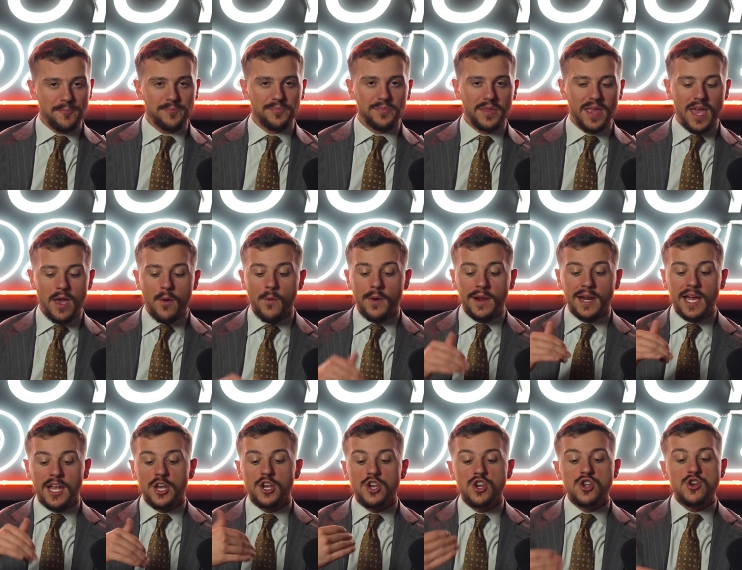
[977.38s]
And when I
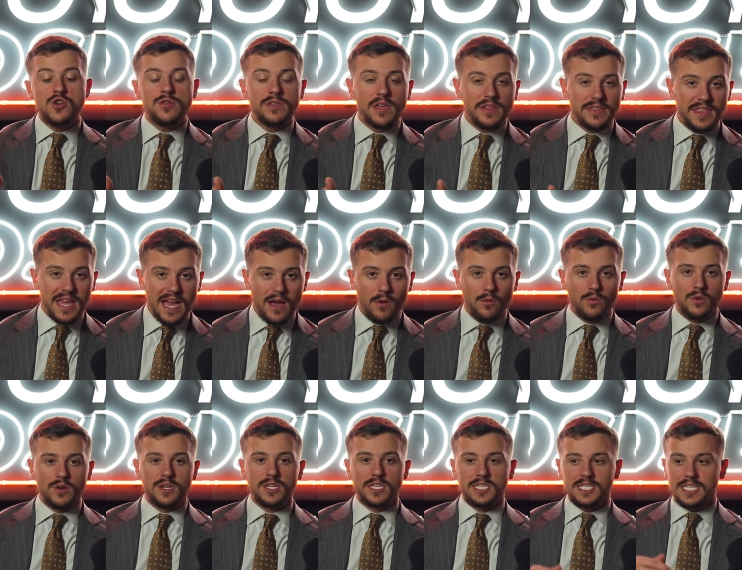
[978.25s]
knew that that
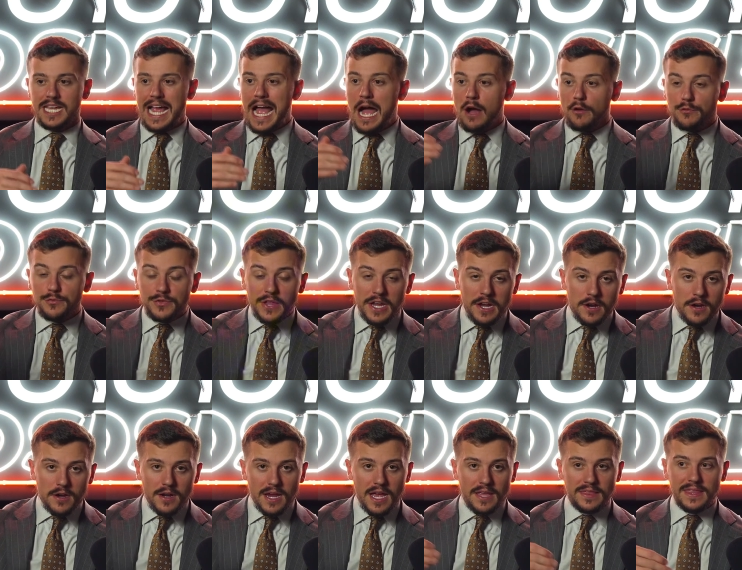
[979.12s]
was out there
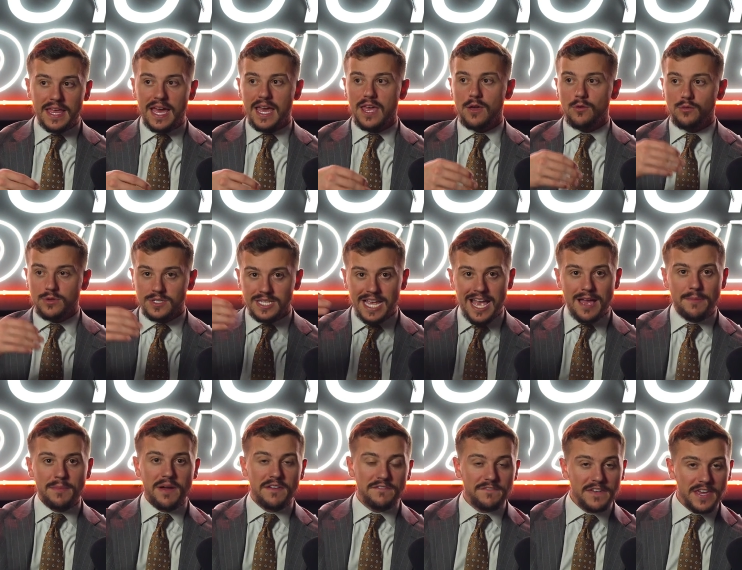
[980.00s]
and that it was at
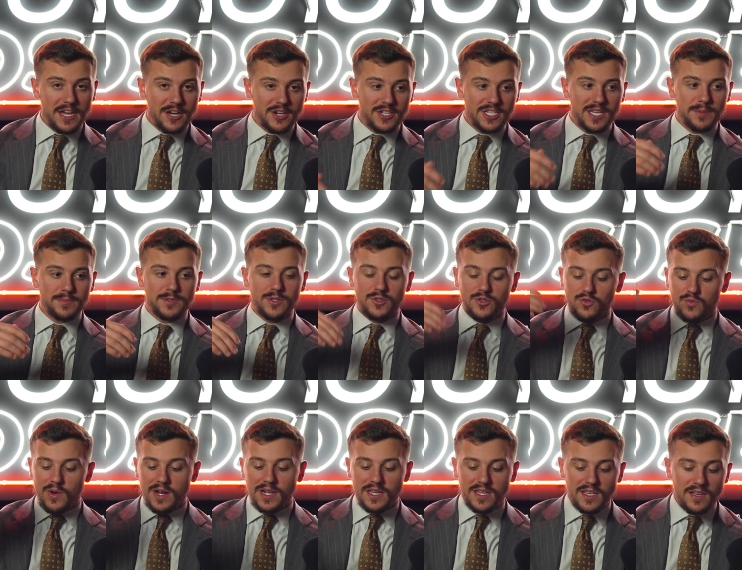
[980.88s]
my fingertips and it was
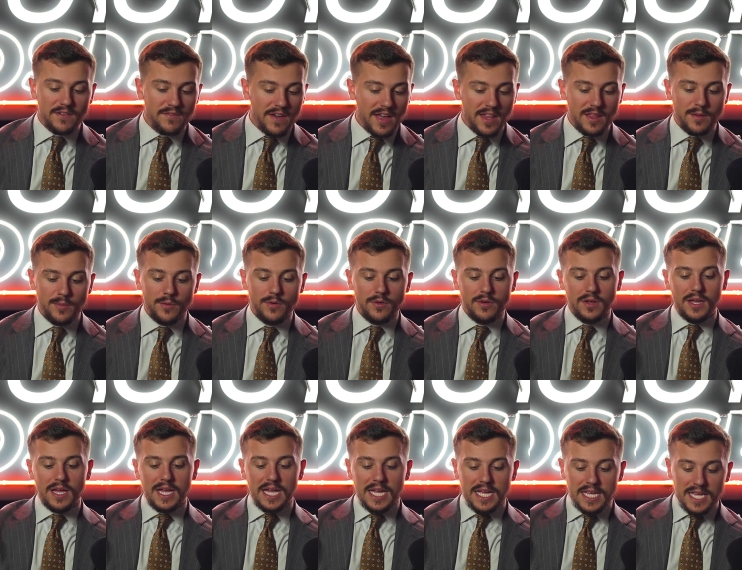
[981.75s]
readily available,
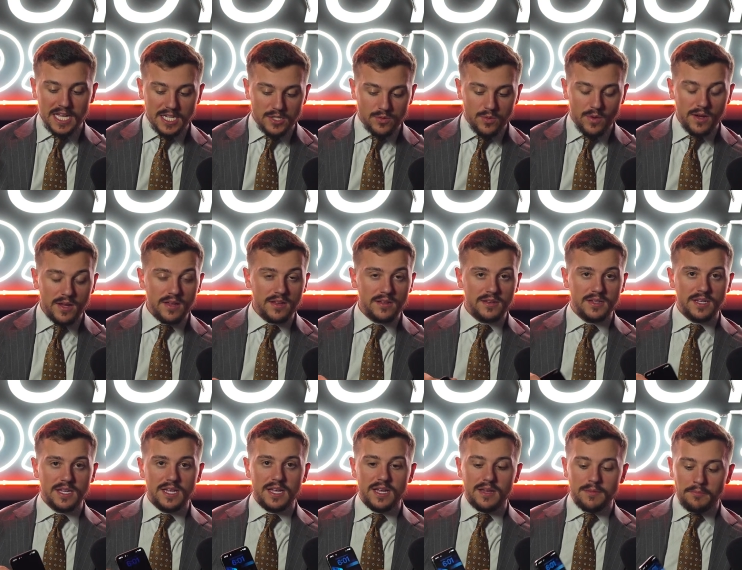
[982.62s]
guess what?
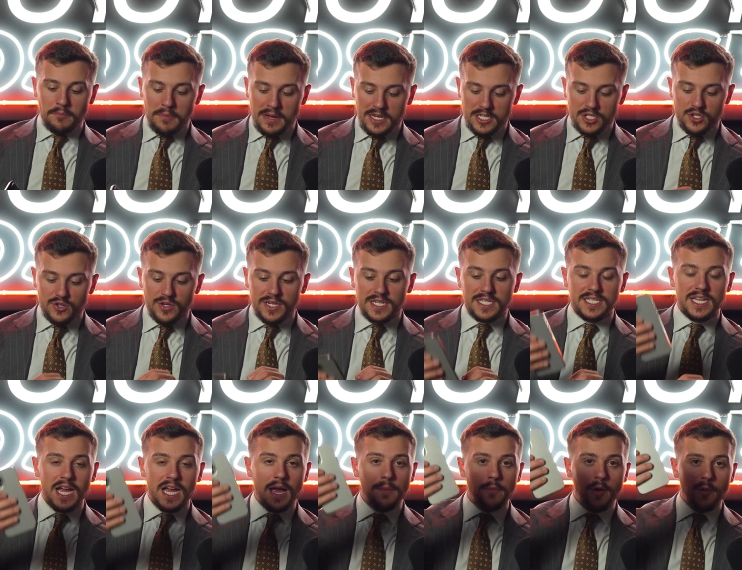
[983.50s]
My screen
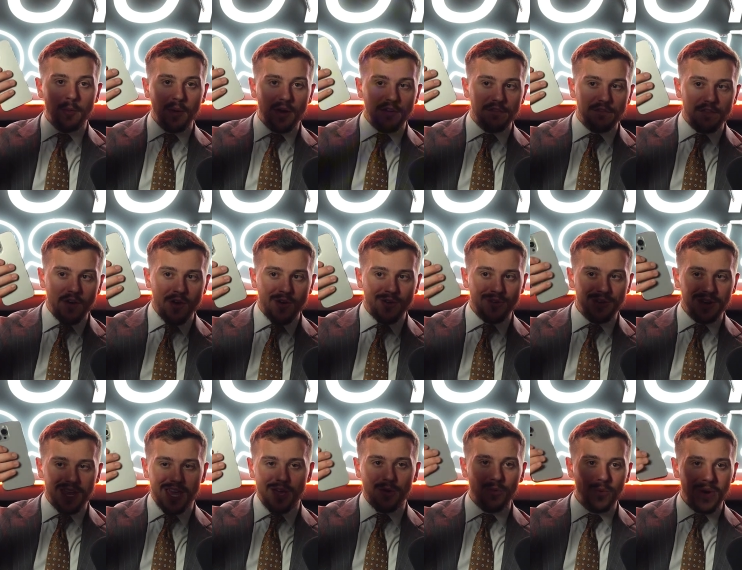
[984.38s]
time on my phone,
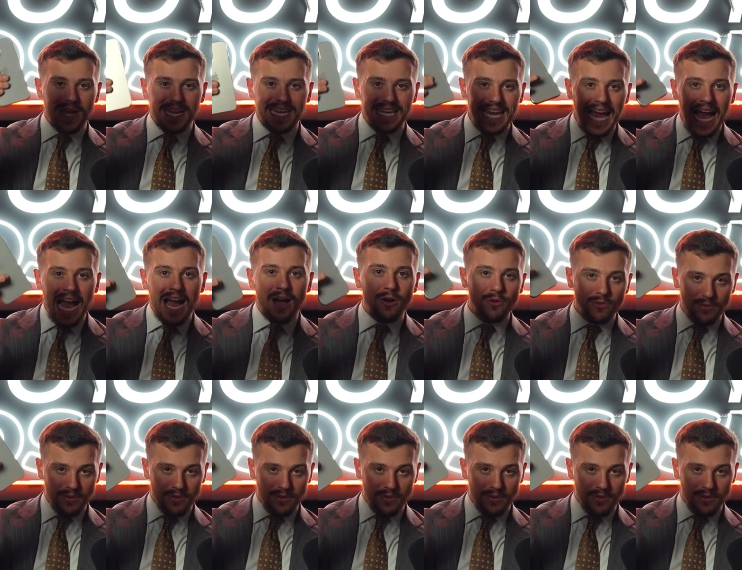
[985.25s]
it went down.